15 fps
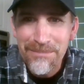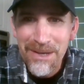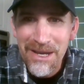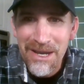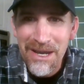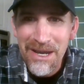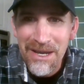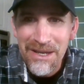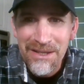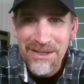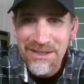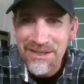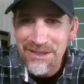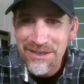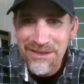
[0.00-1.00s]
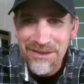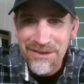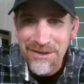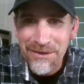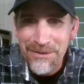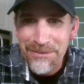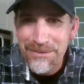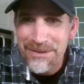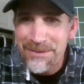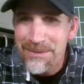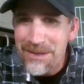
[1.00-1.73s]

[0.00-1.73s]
uh, you know,